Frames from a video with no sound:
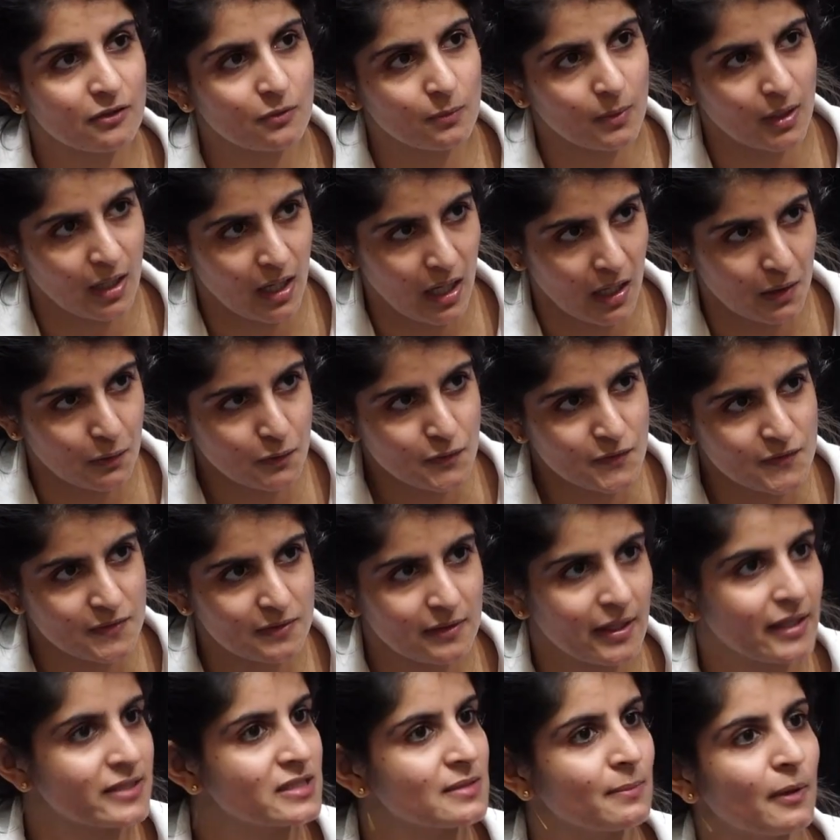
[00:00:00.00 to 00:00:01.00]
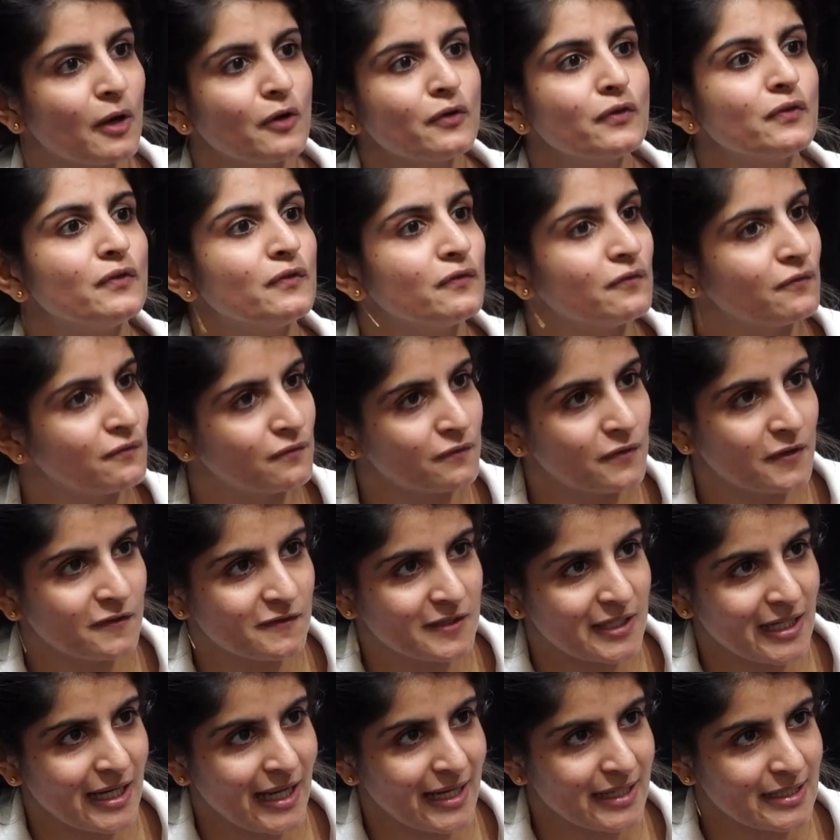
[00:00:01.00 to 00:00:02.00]
to a house that's about
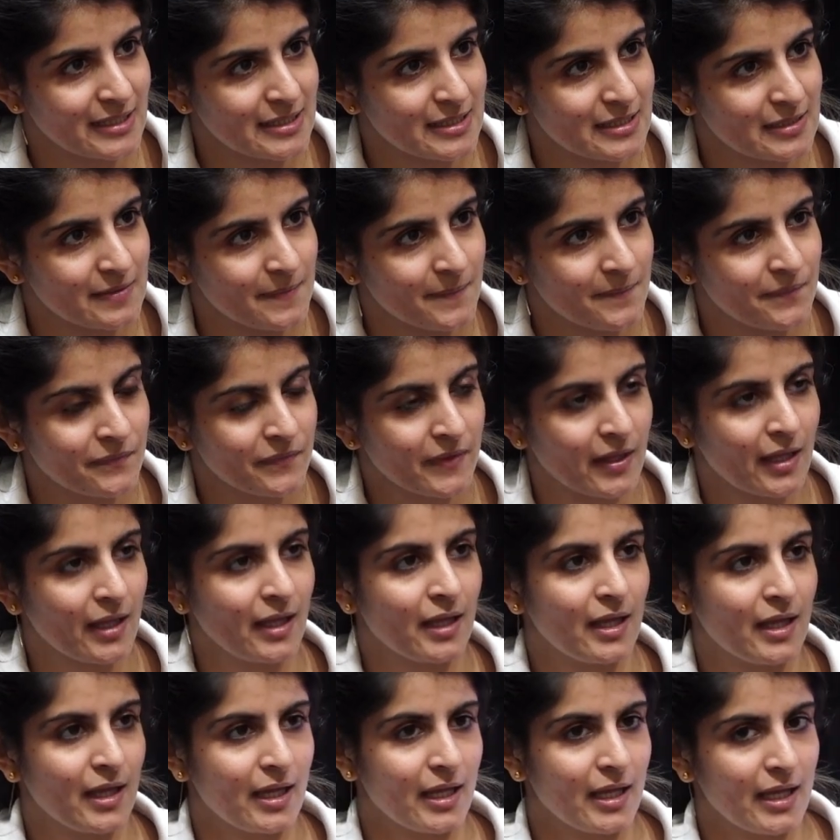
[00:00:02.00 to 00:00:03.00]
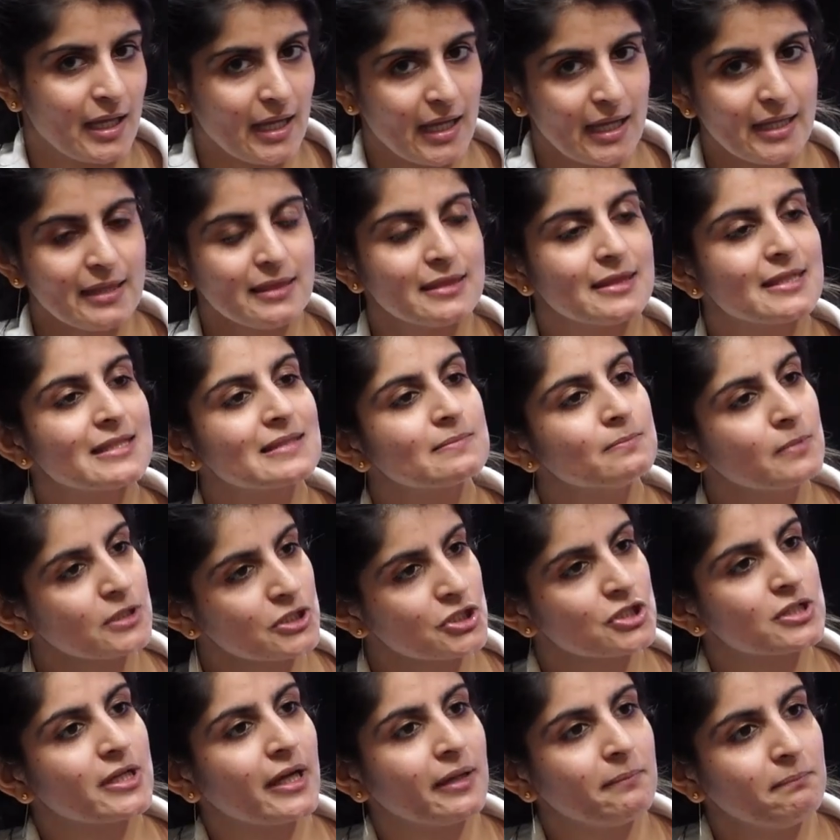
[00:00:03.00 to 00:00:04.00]
50 lakhs. In this
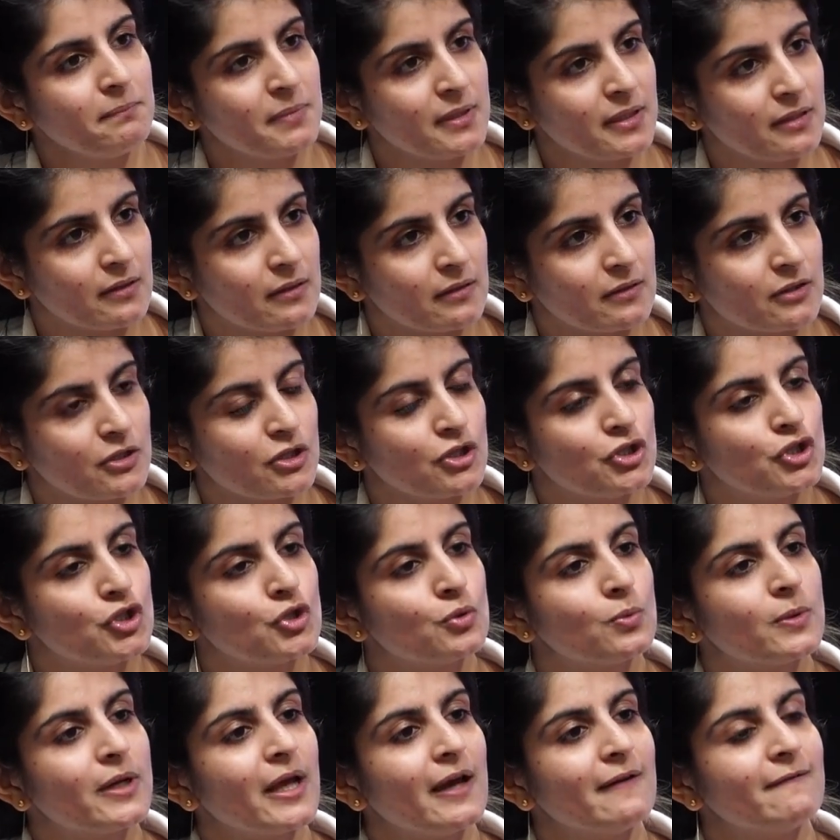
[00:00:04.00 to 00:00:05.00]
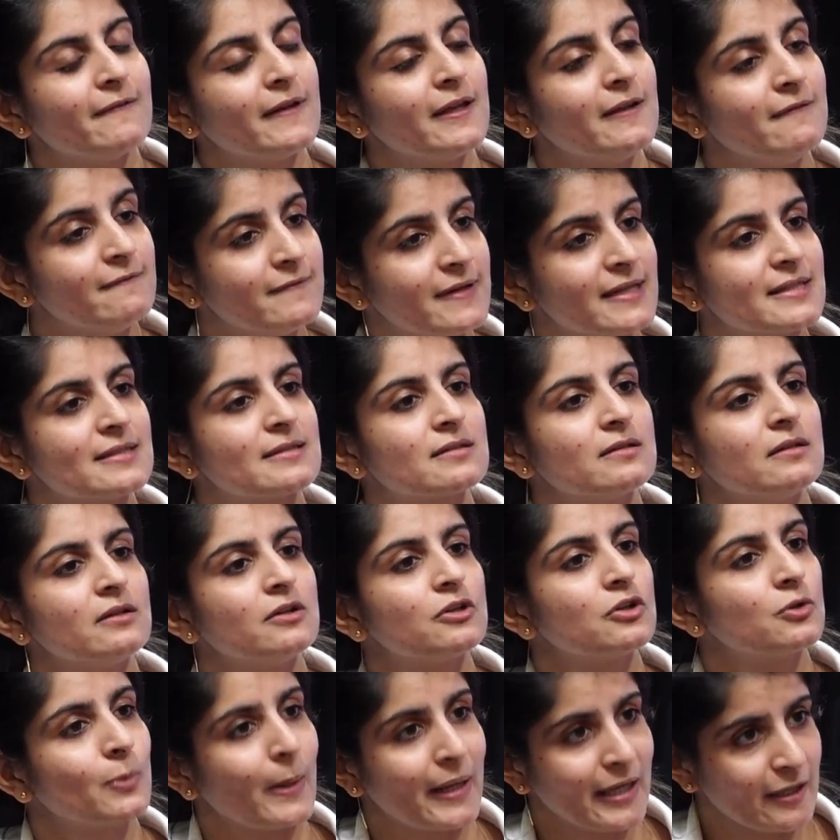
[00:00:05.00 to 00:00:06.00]
much time period, you would have
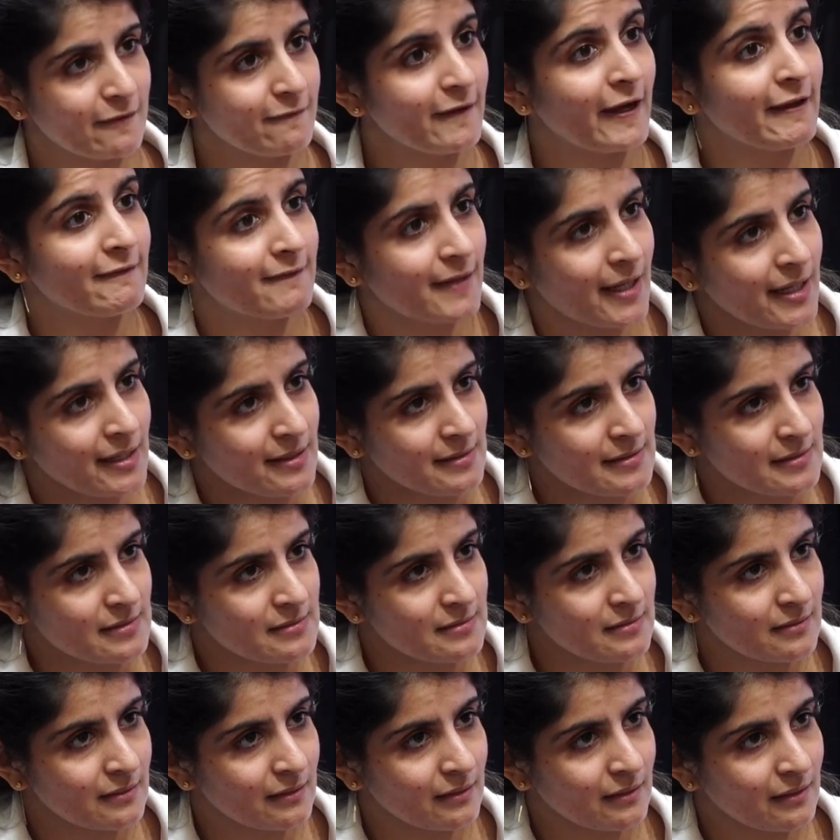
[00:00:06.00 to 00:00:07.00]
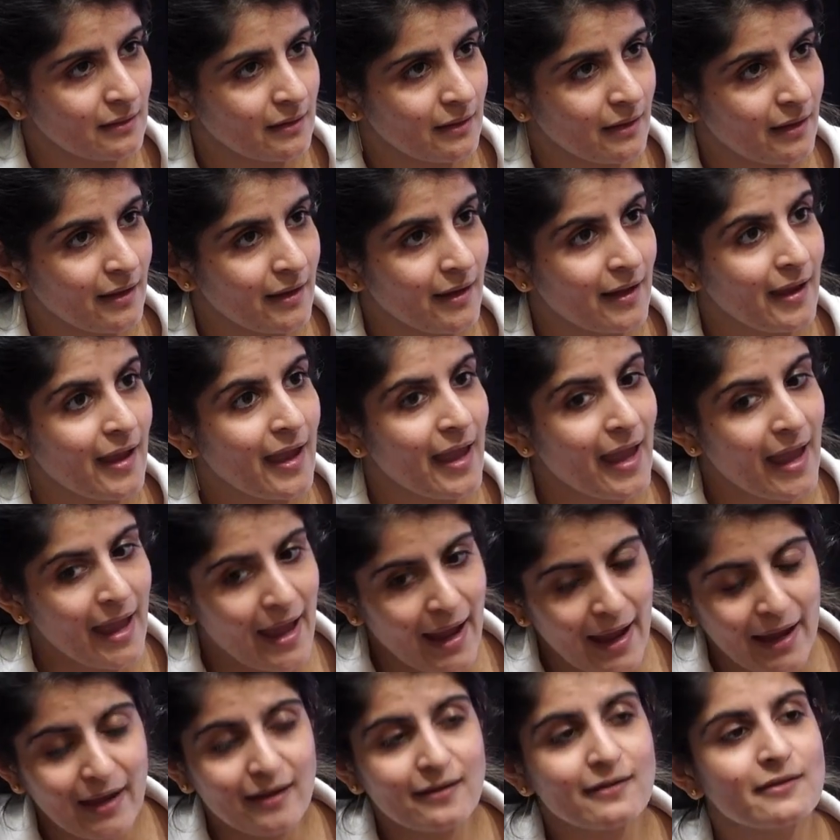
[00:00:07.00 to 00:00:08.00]
invested 25 lakhs
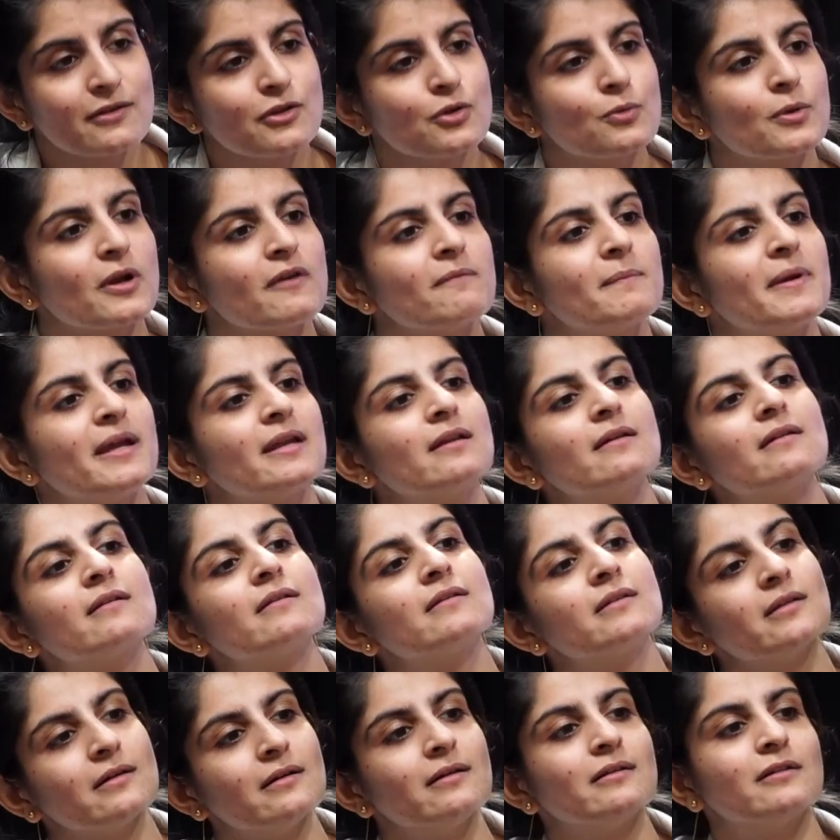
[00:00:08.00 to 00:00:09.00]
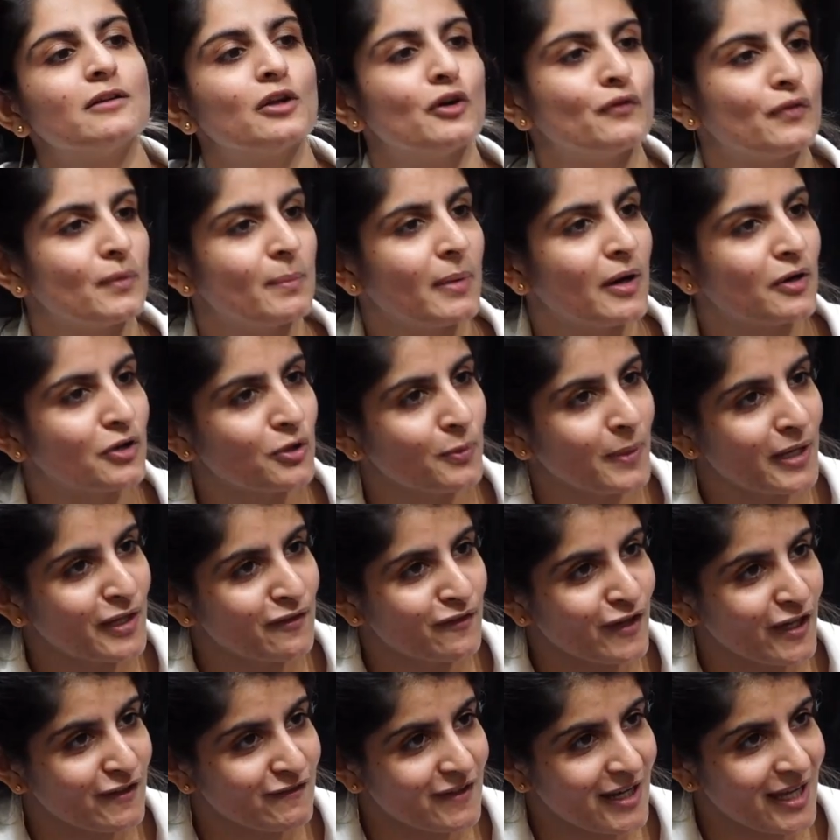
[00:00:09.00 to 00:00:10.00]
and you would have made a return of about
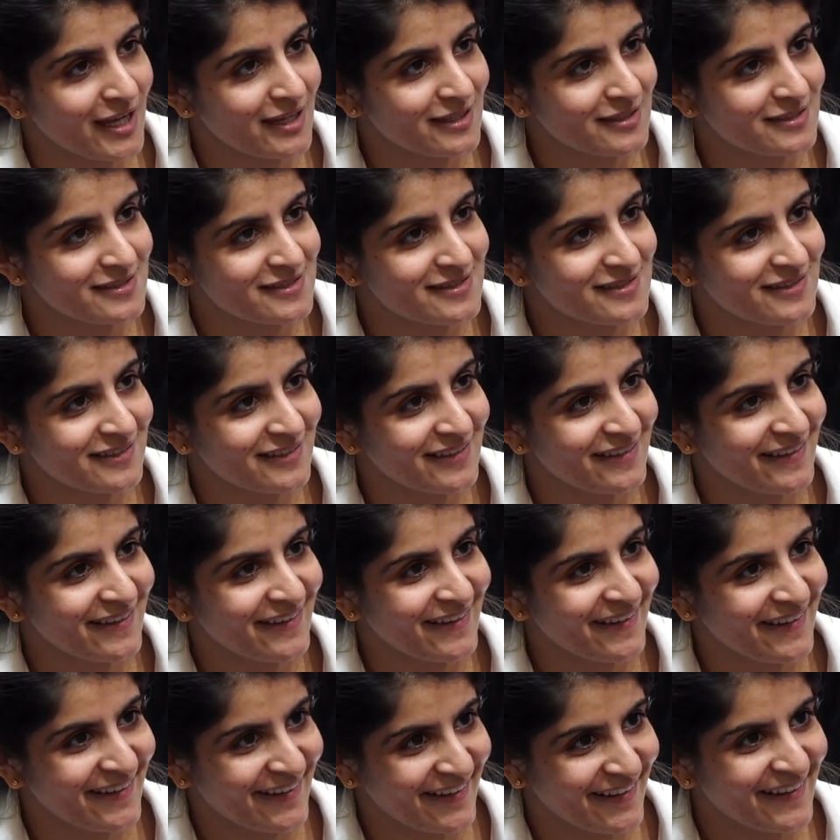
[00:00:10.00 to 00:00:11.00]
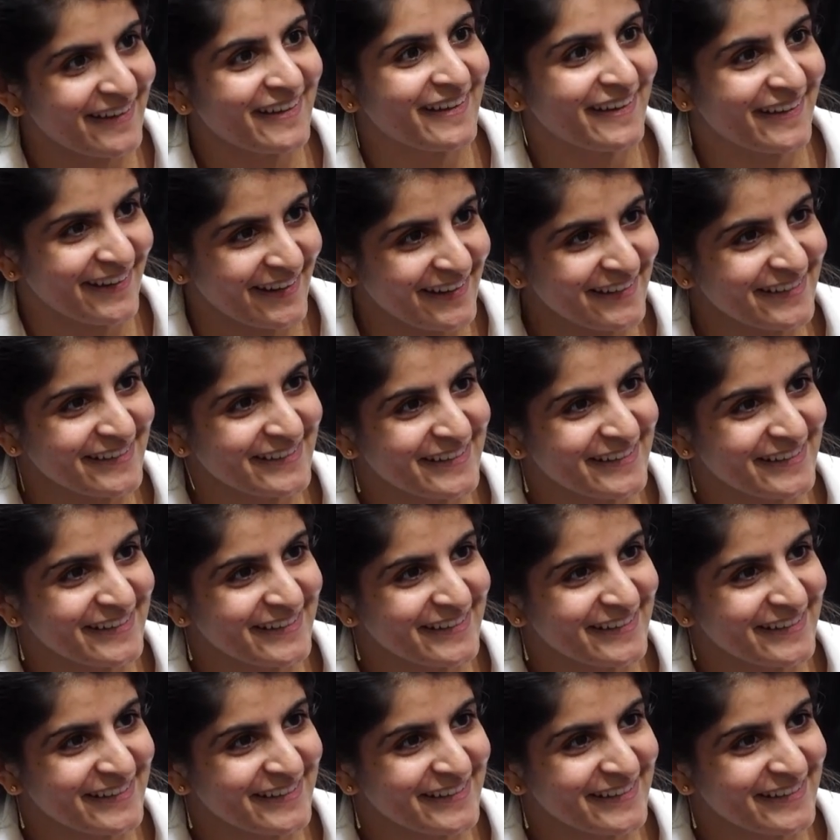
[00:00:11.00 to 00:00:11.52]
25 lakhs. Yeah?